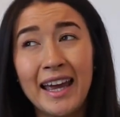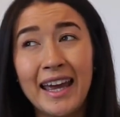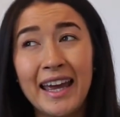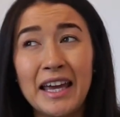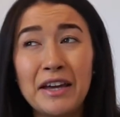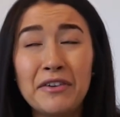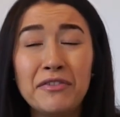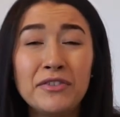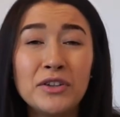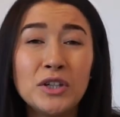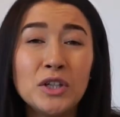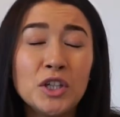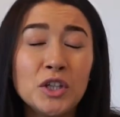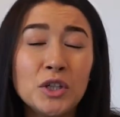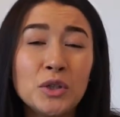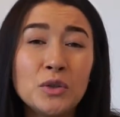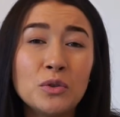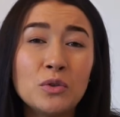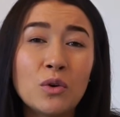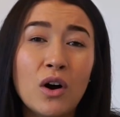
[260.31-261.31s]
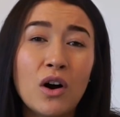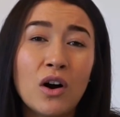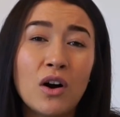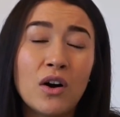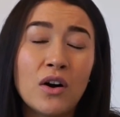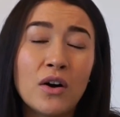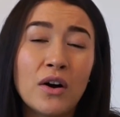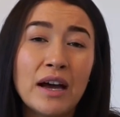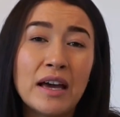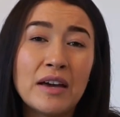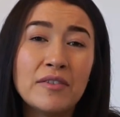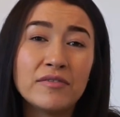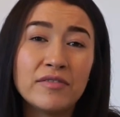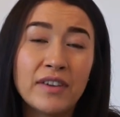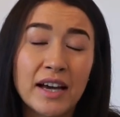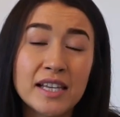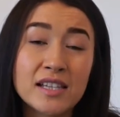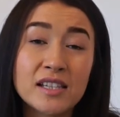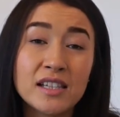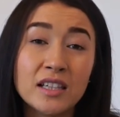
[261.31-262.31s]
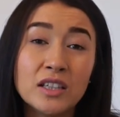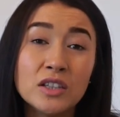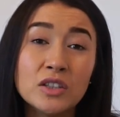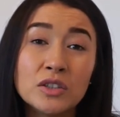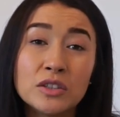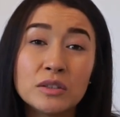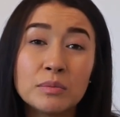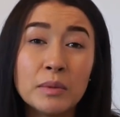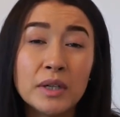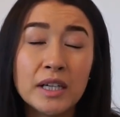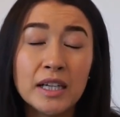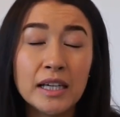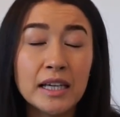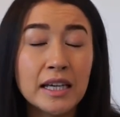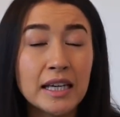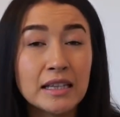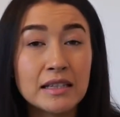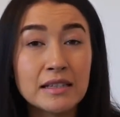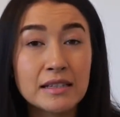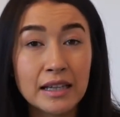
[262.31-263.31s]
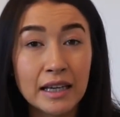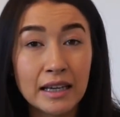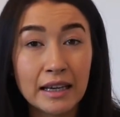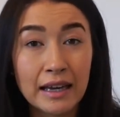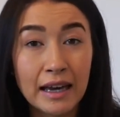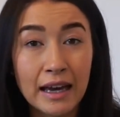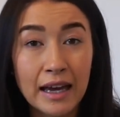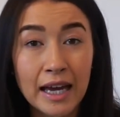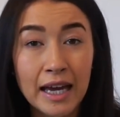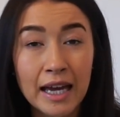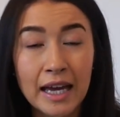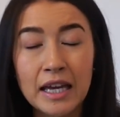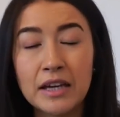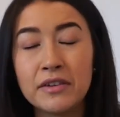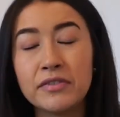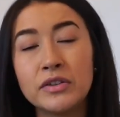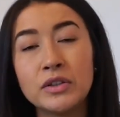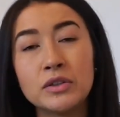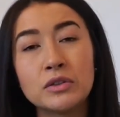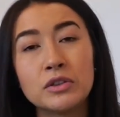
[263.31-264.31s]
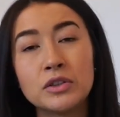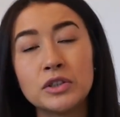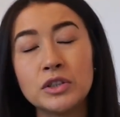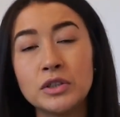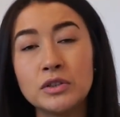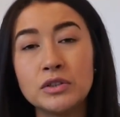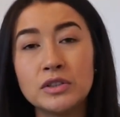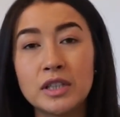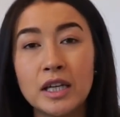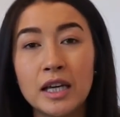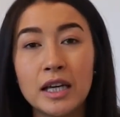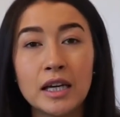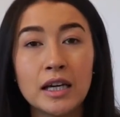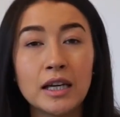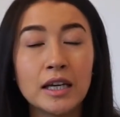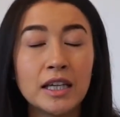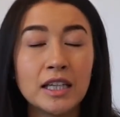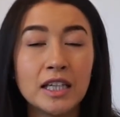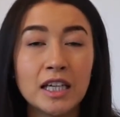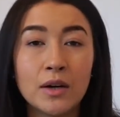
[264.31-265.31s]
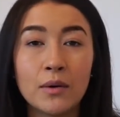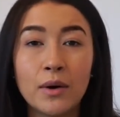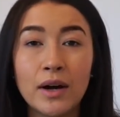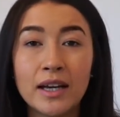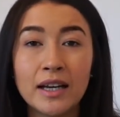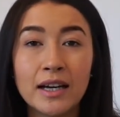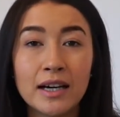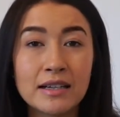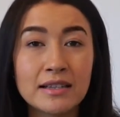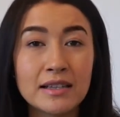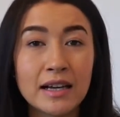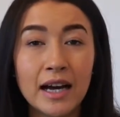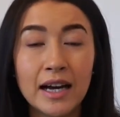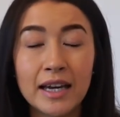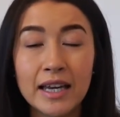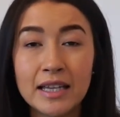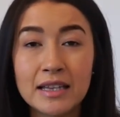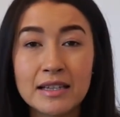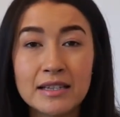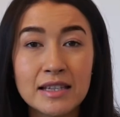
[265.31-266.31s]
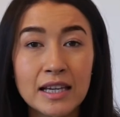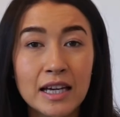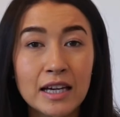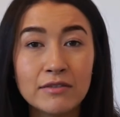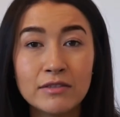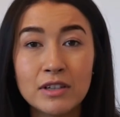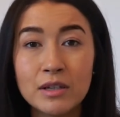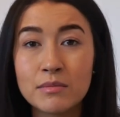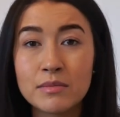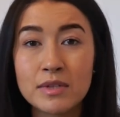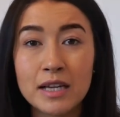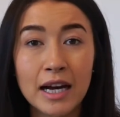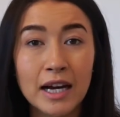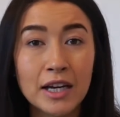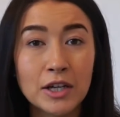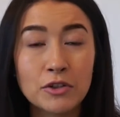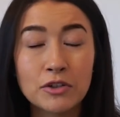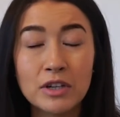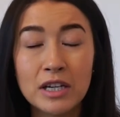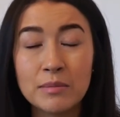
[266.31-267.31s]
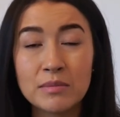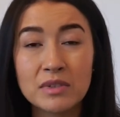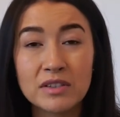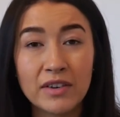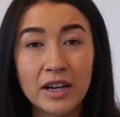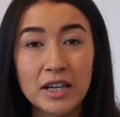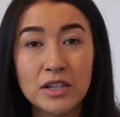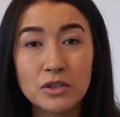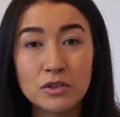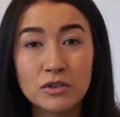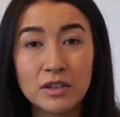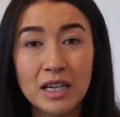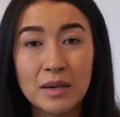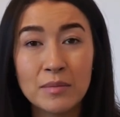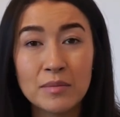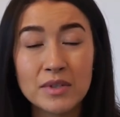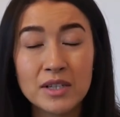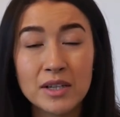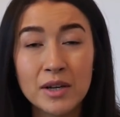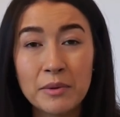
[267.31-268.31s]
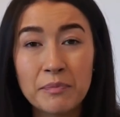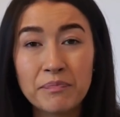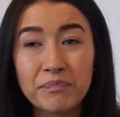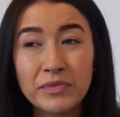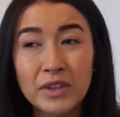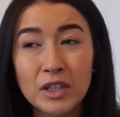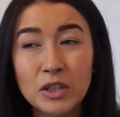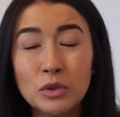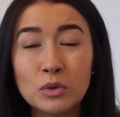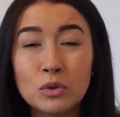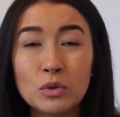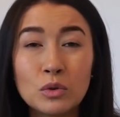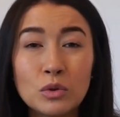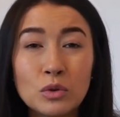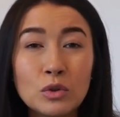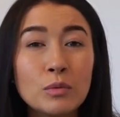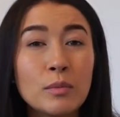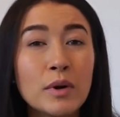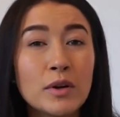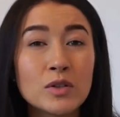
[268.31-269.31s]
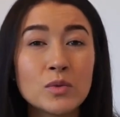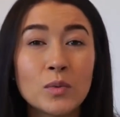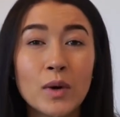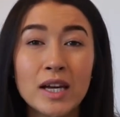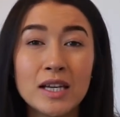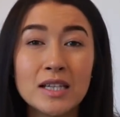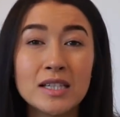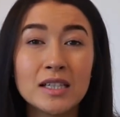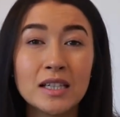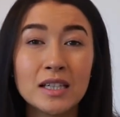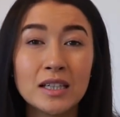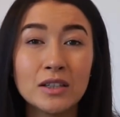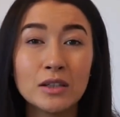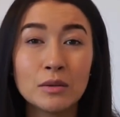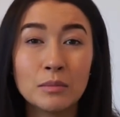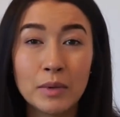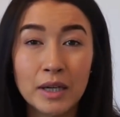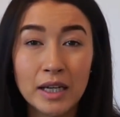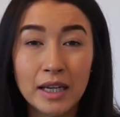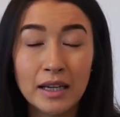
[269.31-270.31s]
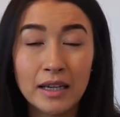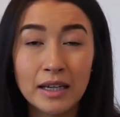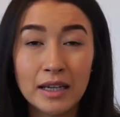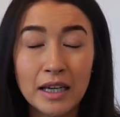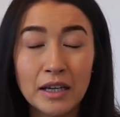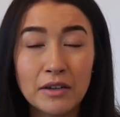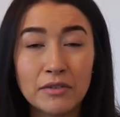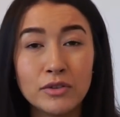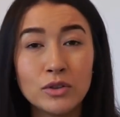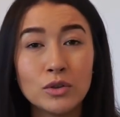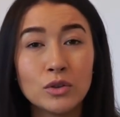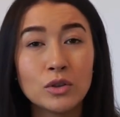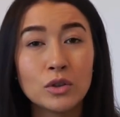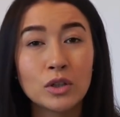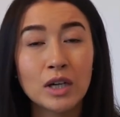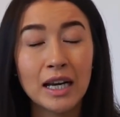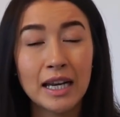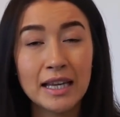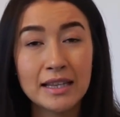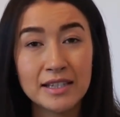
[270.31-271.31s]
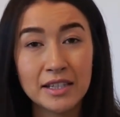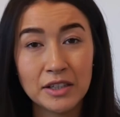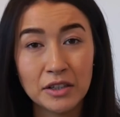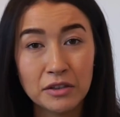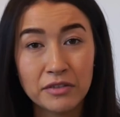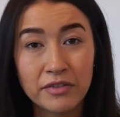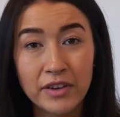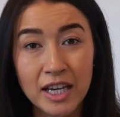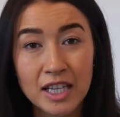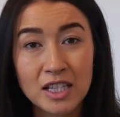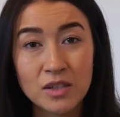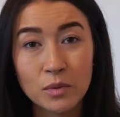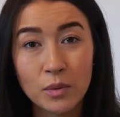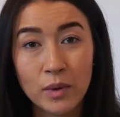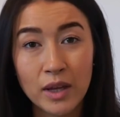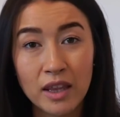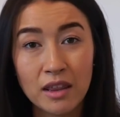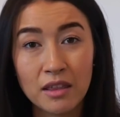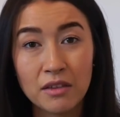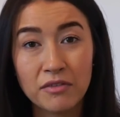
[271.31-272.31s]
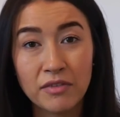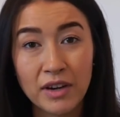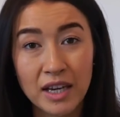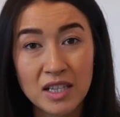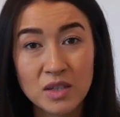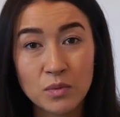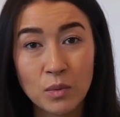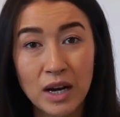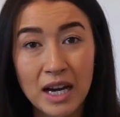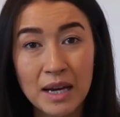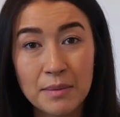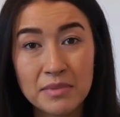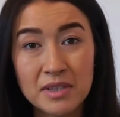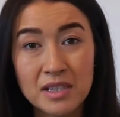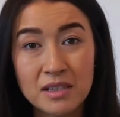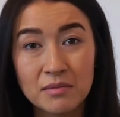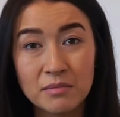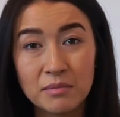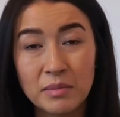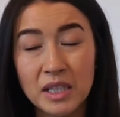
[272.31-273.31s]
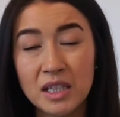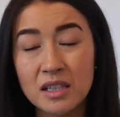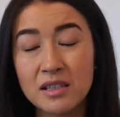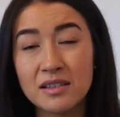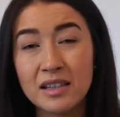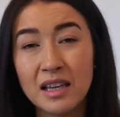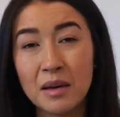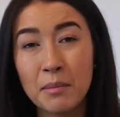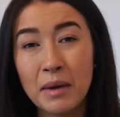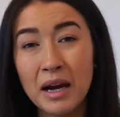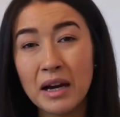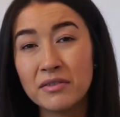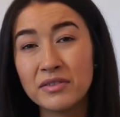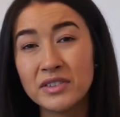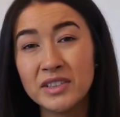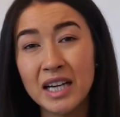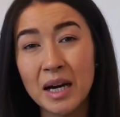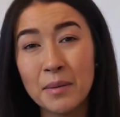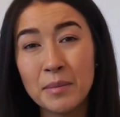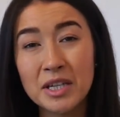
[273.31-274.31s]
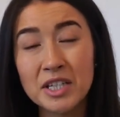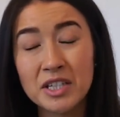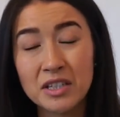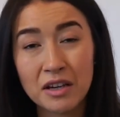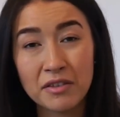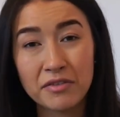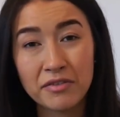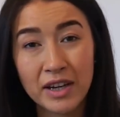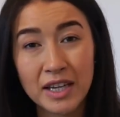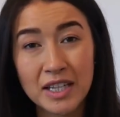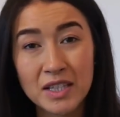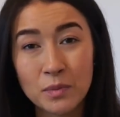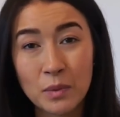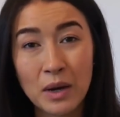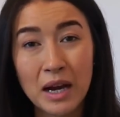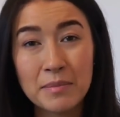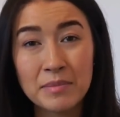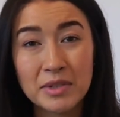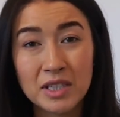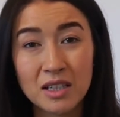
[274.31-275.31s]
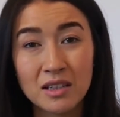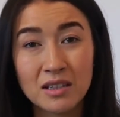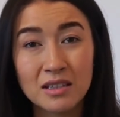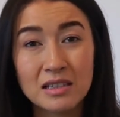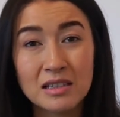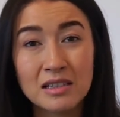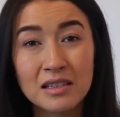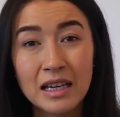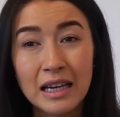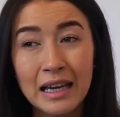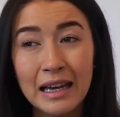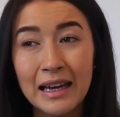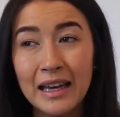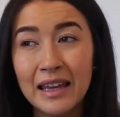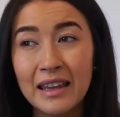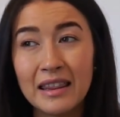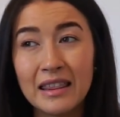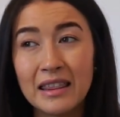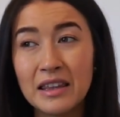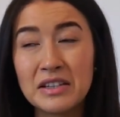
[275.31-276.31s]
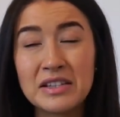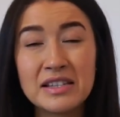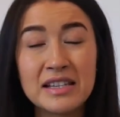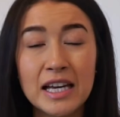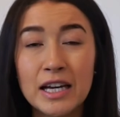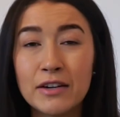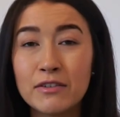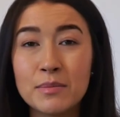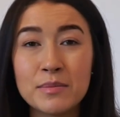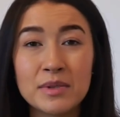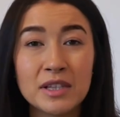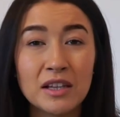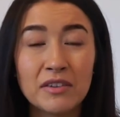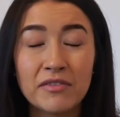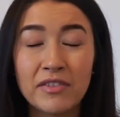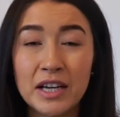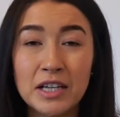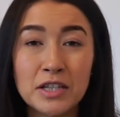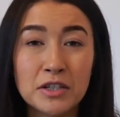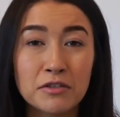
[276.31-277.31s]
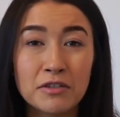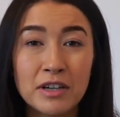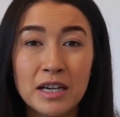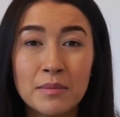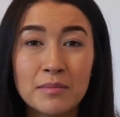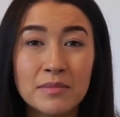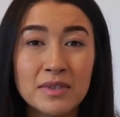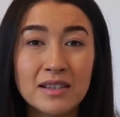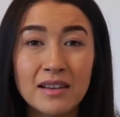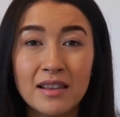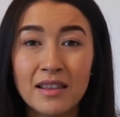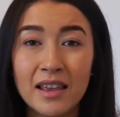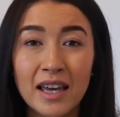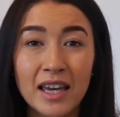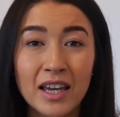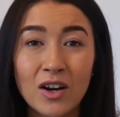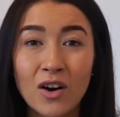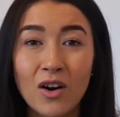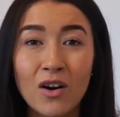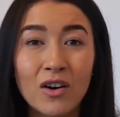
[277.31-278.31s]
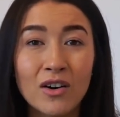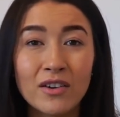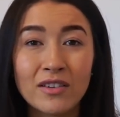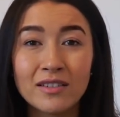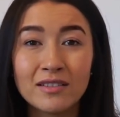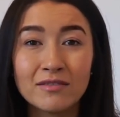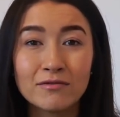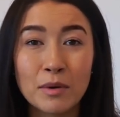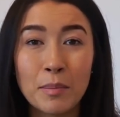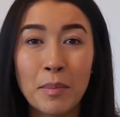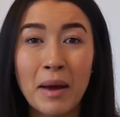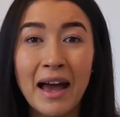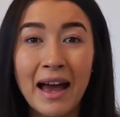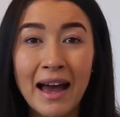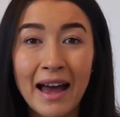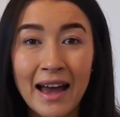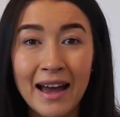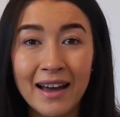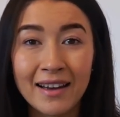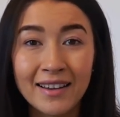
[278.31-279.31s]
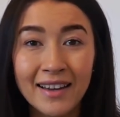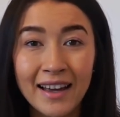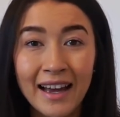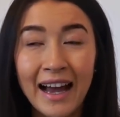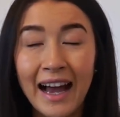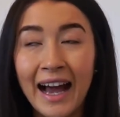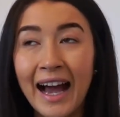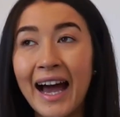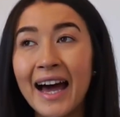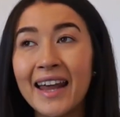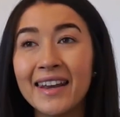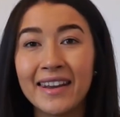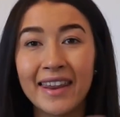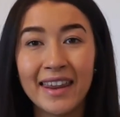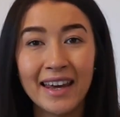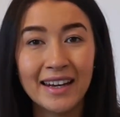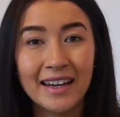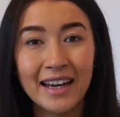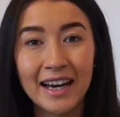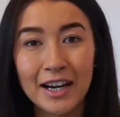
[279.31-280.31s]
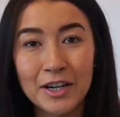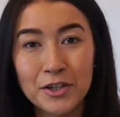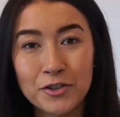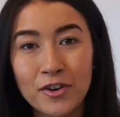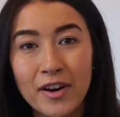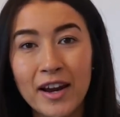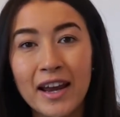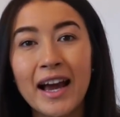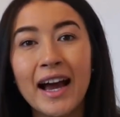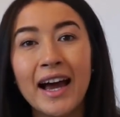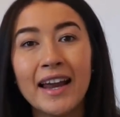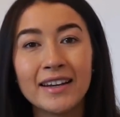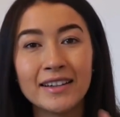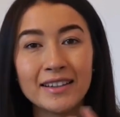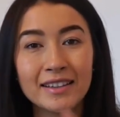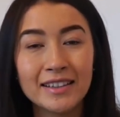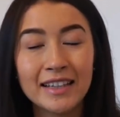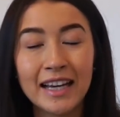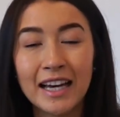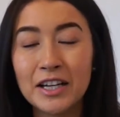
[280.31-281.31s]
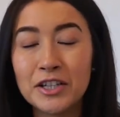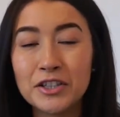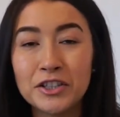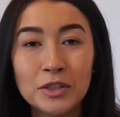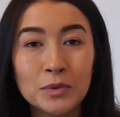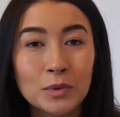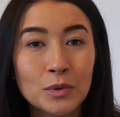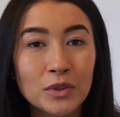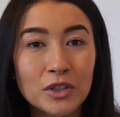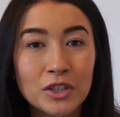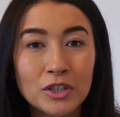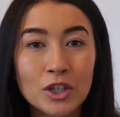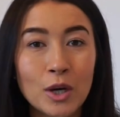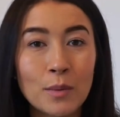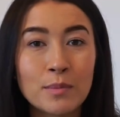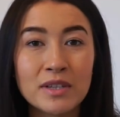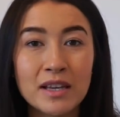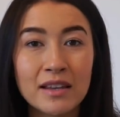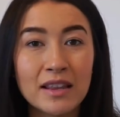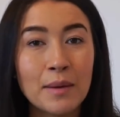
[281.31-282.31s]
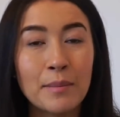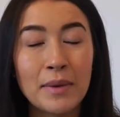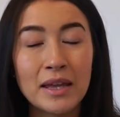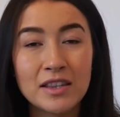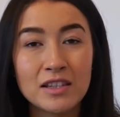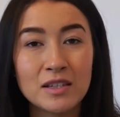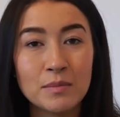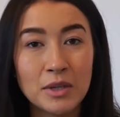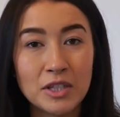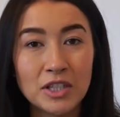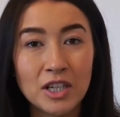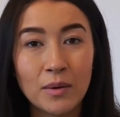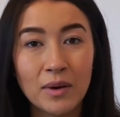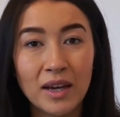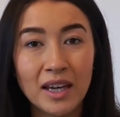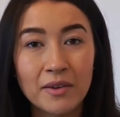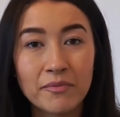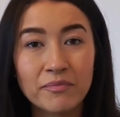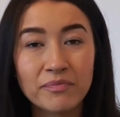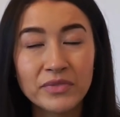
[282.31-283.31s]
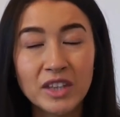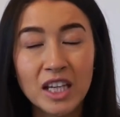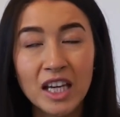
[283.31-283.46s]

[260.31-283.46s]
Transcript: If you are investing good money in skincare, if you're using, a nice high-end serums, eye creams, face creams, you're almost wasting your money if you're cleansing your face with face wipes, because the amount of damage that face wipe does, the serums and the face creams, they can't repair and then hydrate and kind of do all the jobs that they're meant to be doing.